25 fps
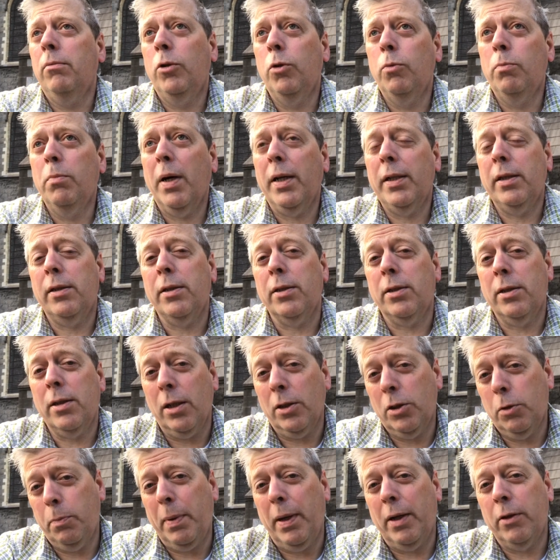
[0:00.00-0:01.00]
You might
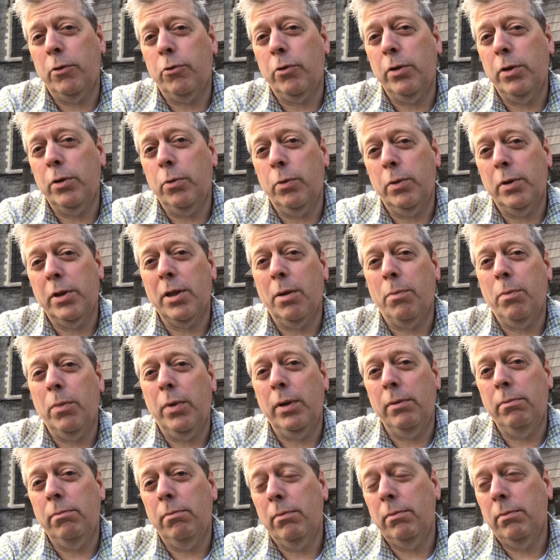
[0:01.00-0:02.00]
discuss boundaries with
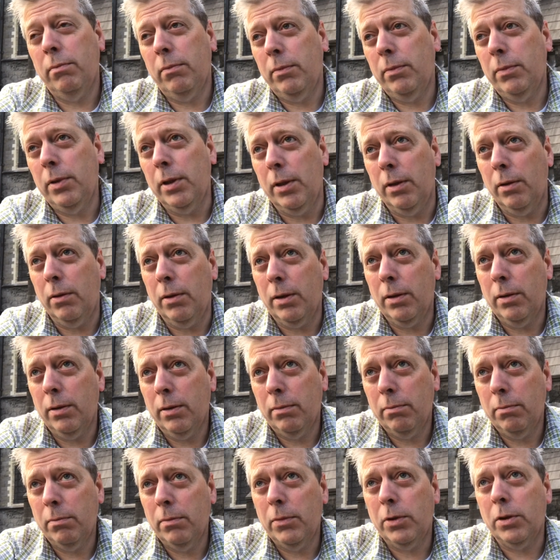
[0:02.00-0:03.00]
someone,
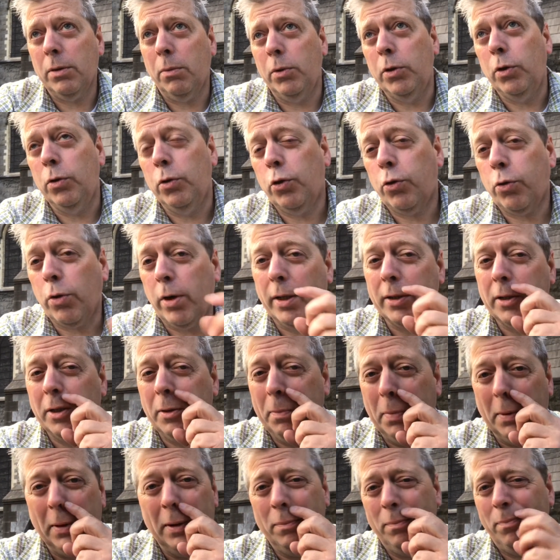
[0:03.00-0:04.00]
someone you
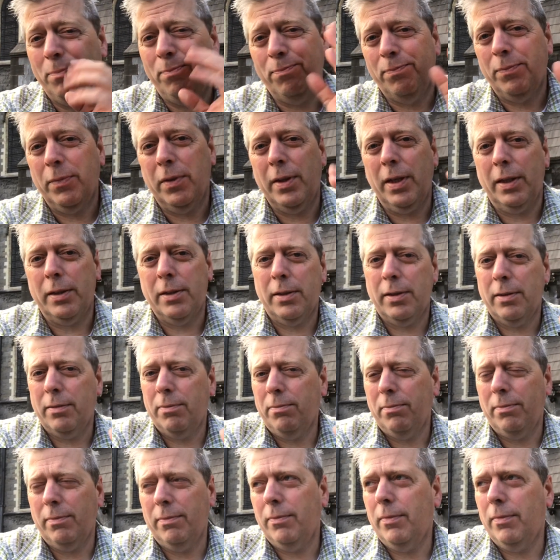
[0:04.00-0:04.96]
trust, but that's